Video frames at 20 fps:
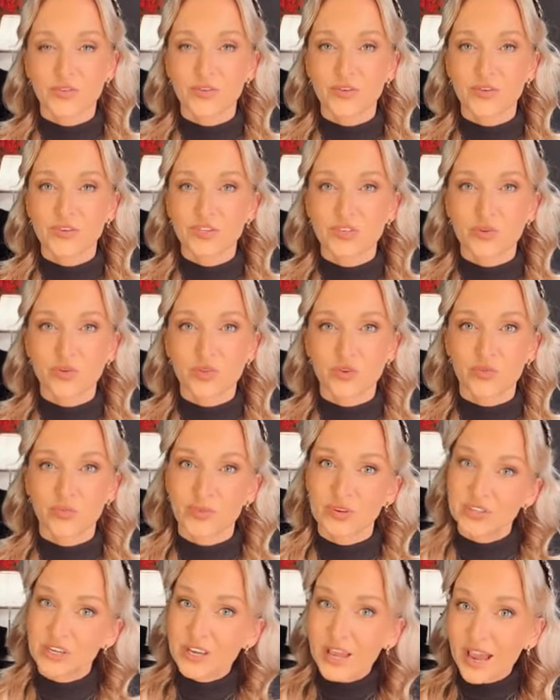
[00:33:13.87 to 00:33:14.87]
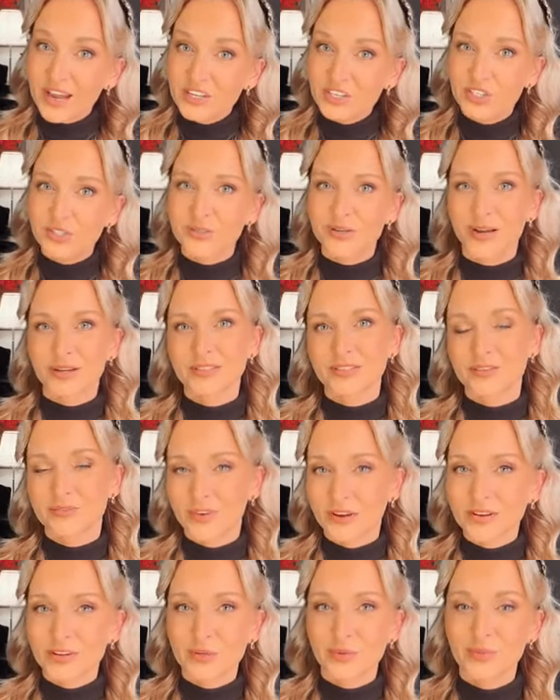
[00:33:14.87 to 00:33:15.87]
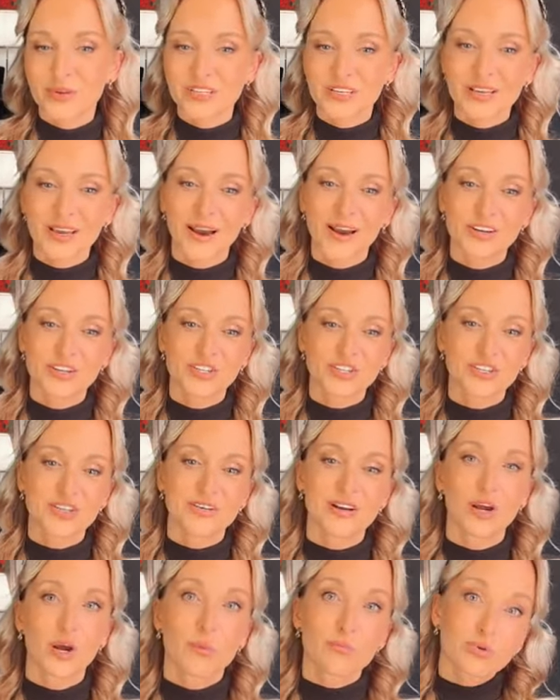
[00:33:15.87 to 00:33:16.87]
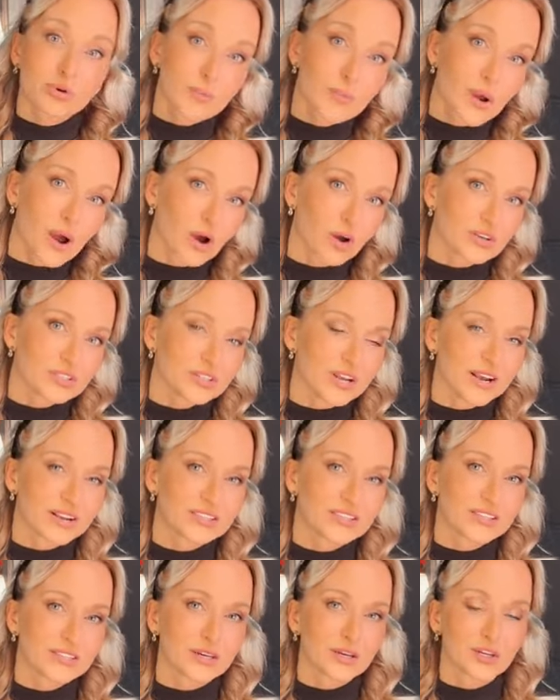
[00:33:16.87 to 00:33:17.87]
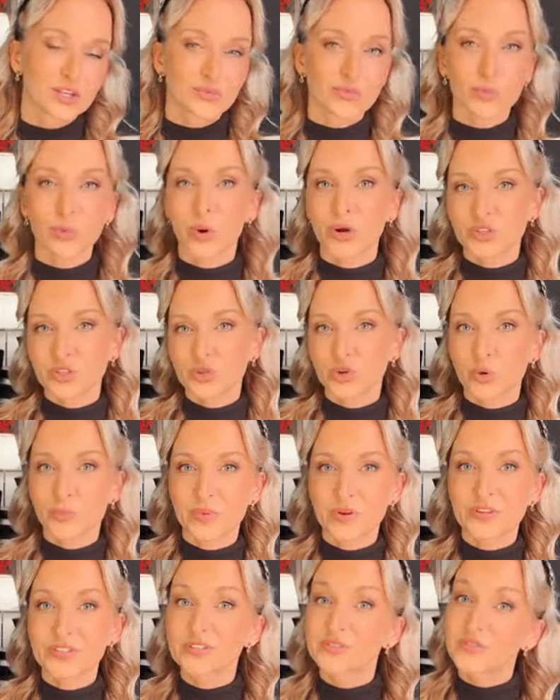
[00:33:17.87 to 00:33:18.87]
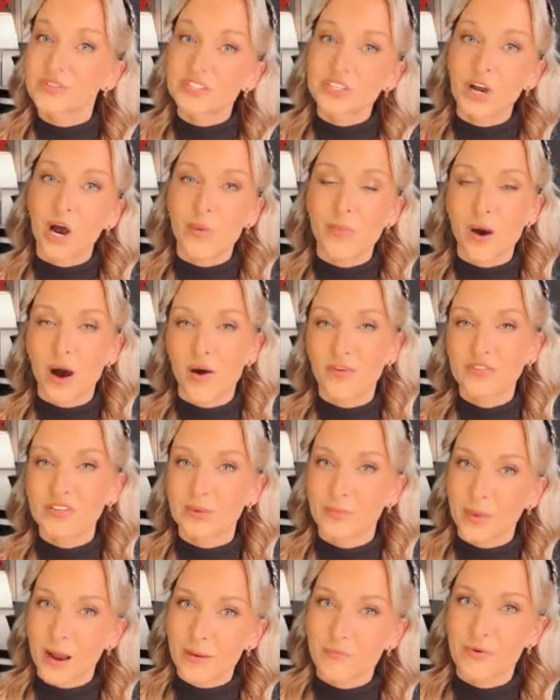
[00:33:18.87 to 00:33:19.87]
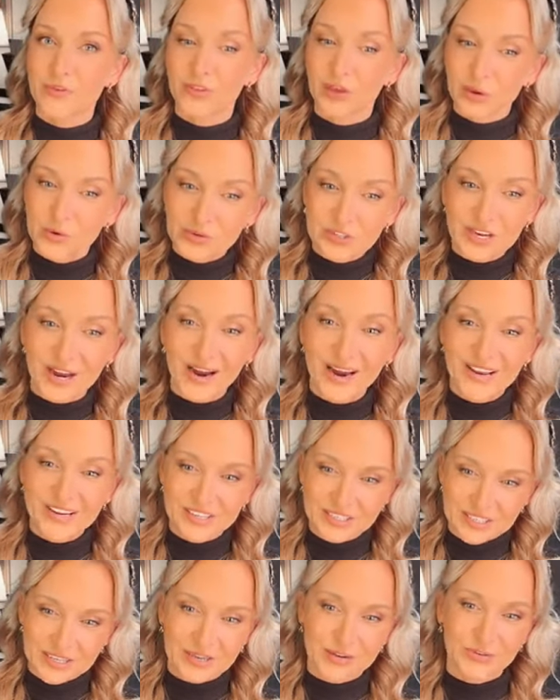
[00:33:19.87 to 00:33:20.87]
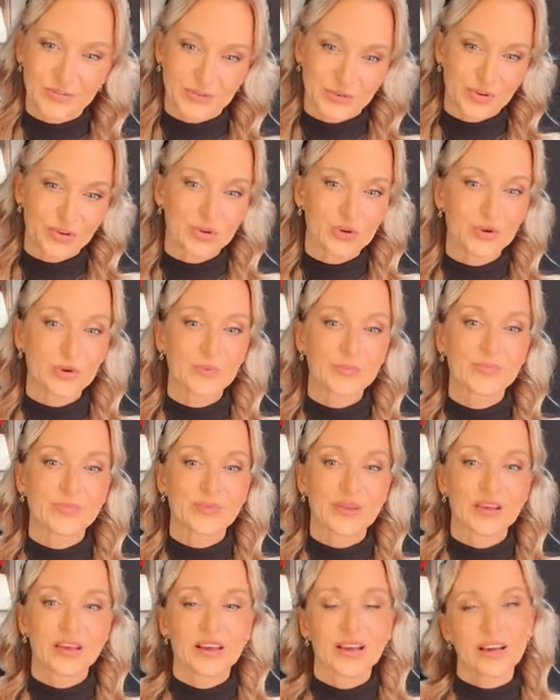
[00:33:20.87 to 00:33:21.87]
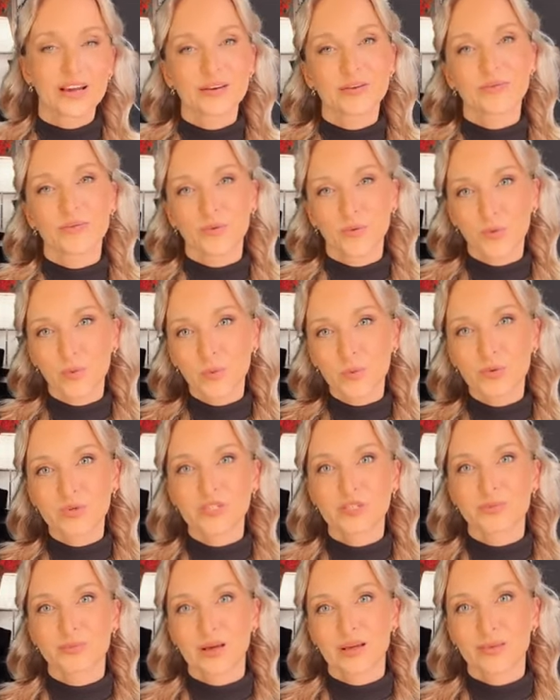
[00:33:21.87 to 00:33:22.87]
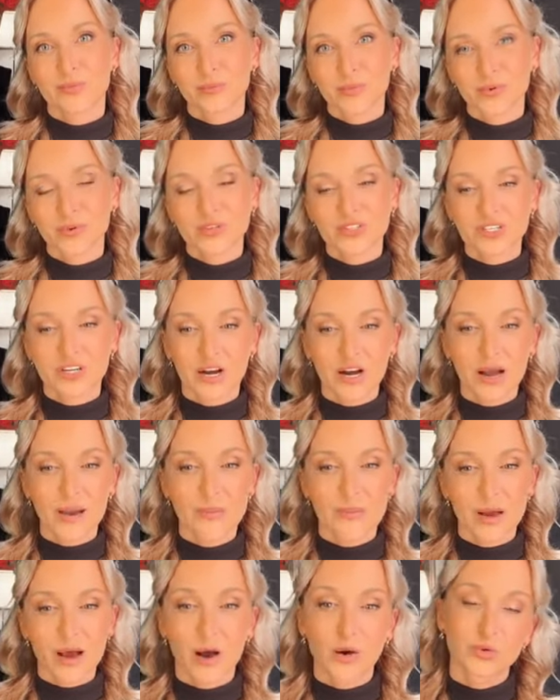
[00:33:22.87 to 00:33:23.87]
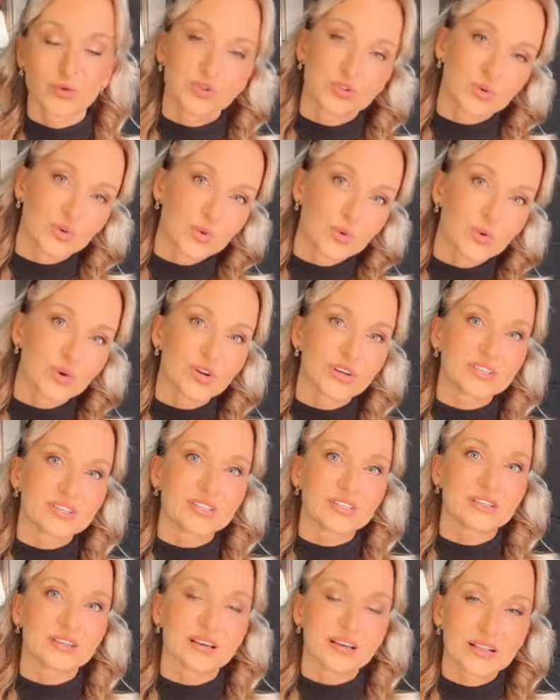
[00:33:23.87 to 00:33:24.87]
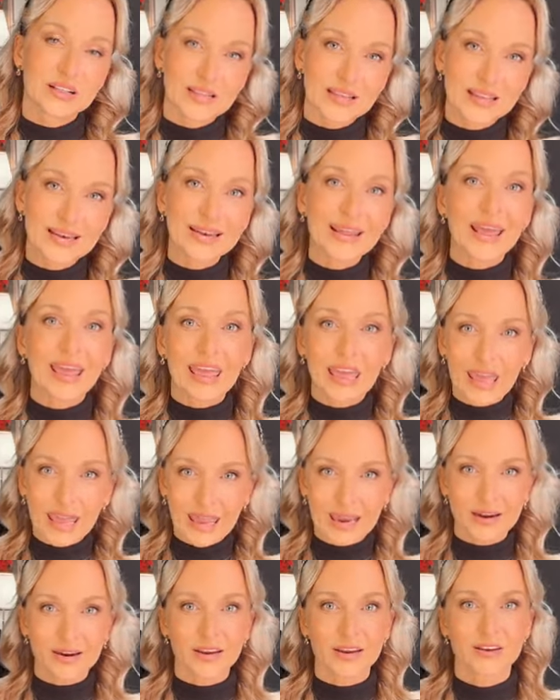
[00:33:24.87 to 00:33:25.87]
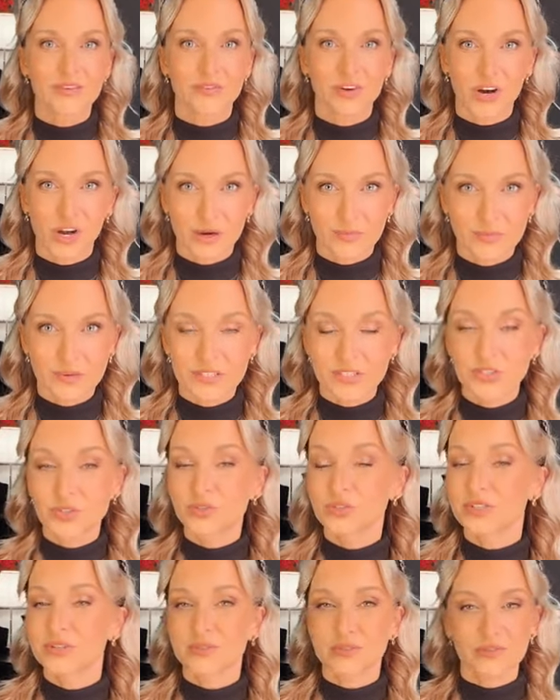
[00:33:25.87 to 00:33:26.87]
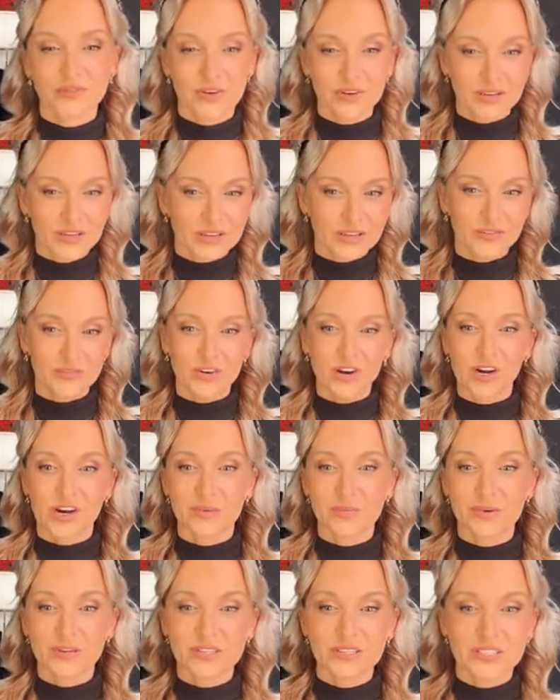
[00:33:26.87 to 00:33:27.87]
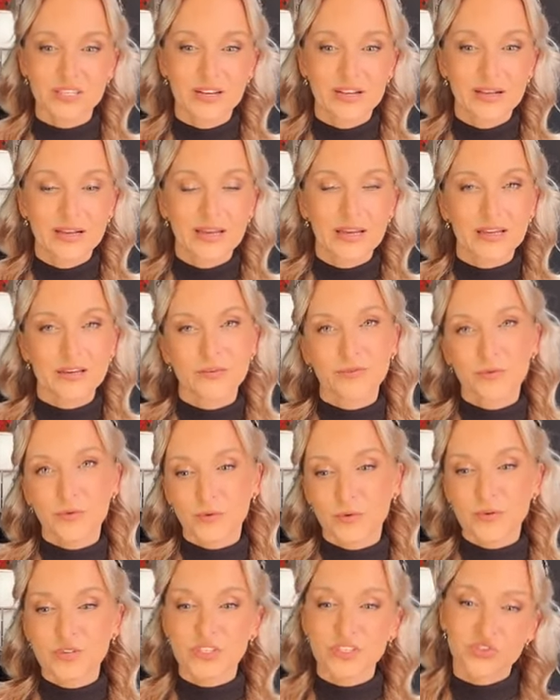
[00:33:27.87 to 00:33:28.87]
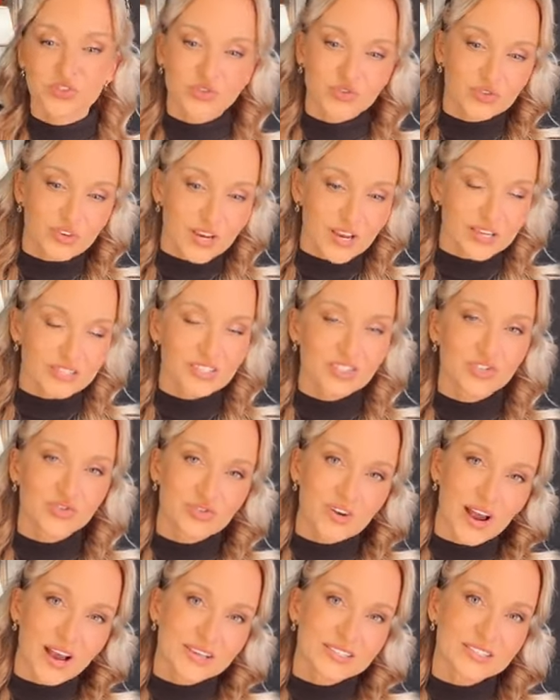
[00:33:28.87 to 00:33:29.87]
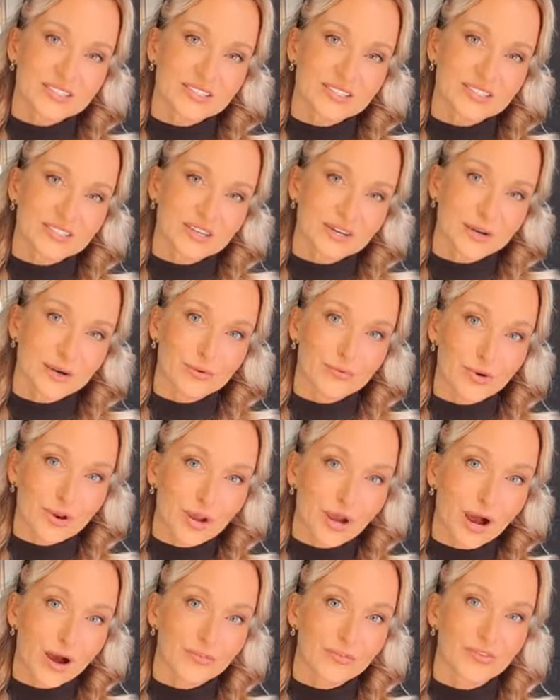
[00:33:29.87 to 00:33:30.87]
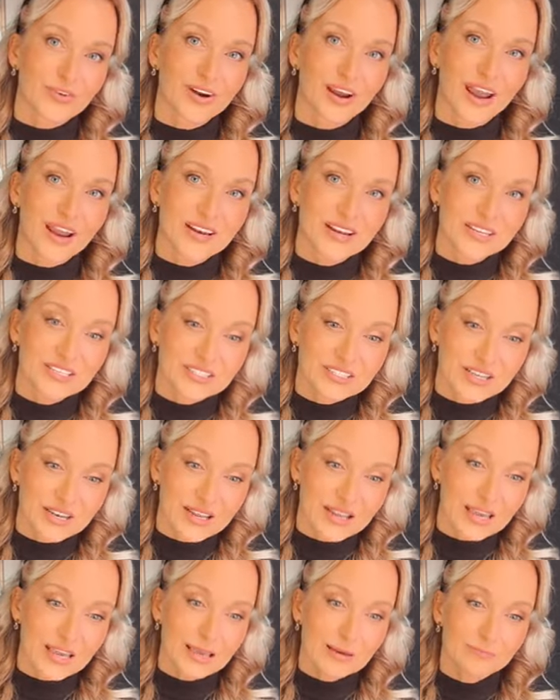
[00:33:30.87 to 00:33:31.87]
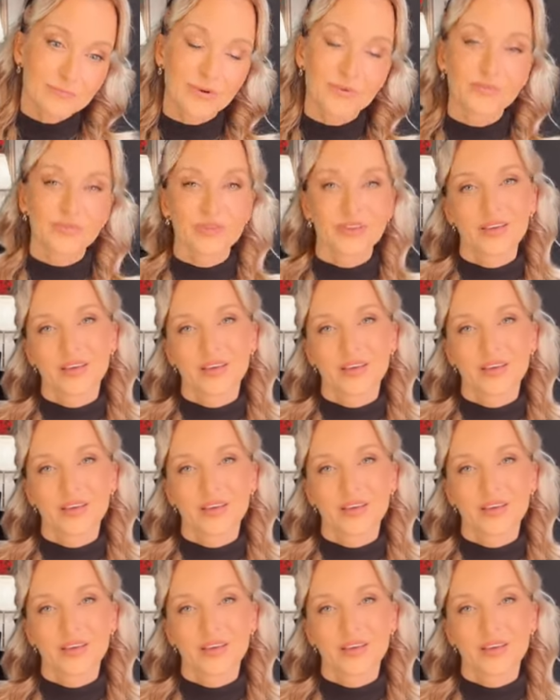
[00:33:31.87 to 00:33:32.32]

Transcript: different sort of medication, antifungal medication, probiotics, quite short period of time after might be the good idea for you. And of course, spend more time outdoors in a clean air environment, not in the funky environment. And of course, stress recovery and sleep.